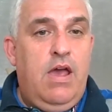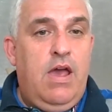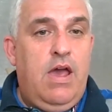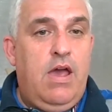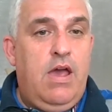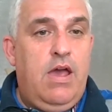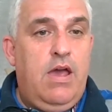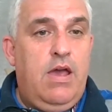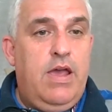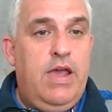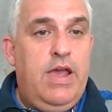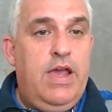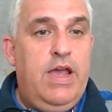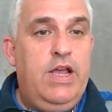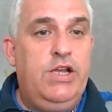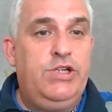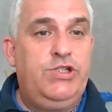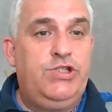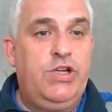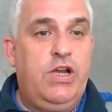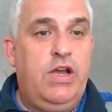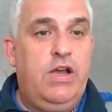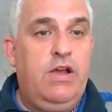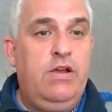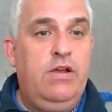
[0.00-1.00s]
uh,
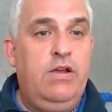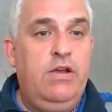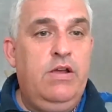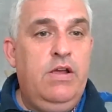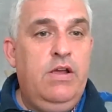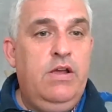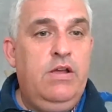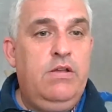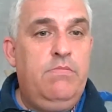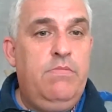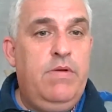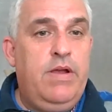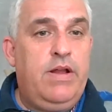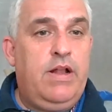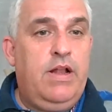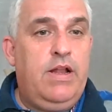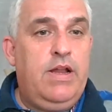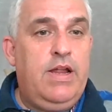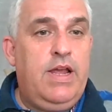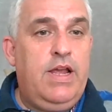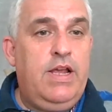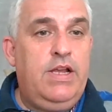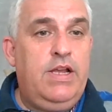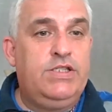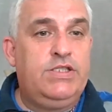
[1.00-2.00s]
Asia, Middle
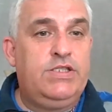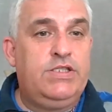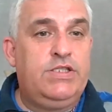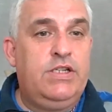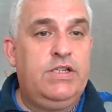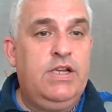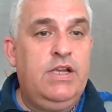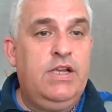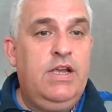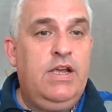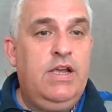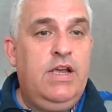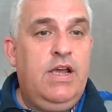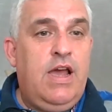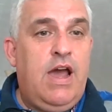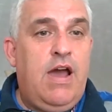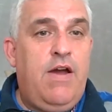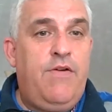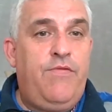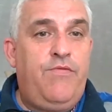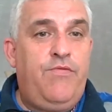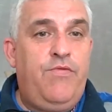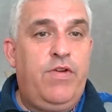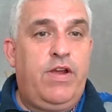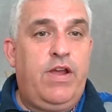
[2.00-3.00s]
East,
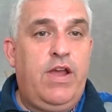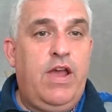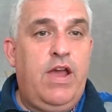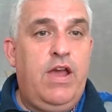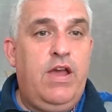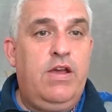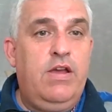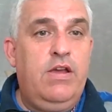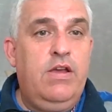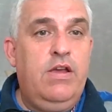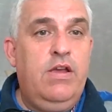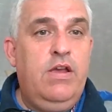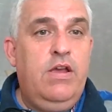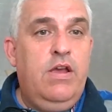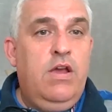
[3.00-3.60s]
Africa,